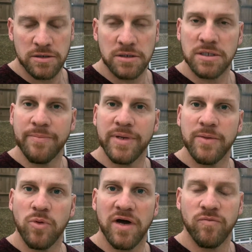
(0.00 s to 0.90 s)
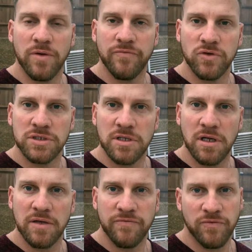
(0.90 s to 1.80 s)
So some people have one foot
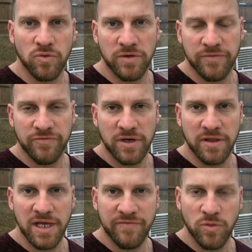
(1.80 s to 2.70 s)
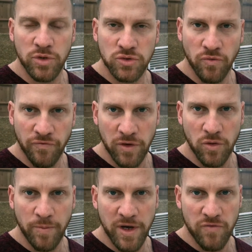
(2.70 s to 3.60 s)
slightly in front of the other, which will throw
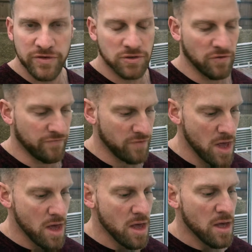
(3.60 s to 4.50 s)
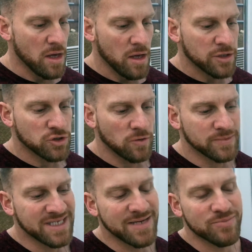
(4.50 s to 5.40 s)
your pelvis off.
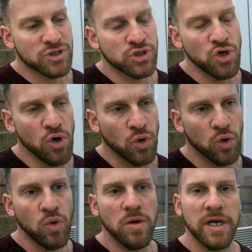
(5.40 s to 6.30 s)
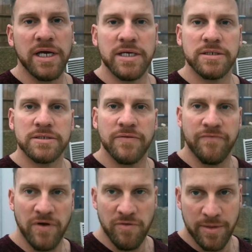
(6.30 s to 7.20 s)
Top tip 2 is
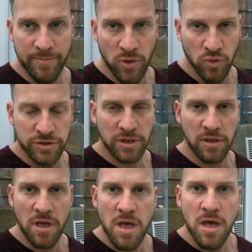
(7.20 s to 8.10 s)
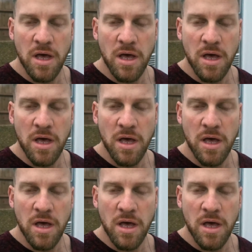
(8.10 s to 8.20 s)
very important.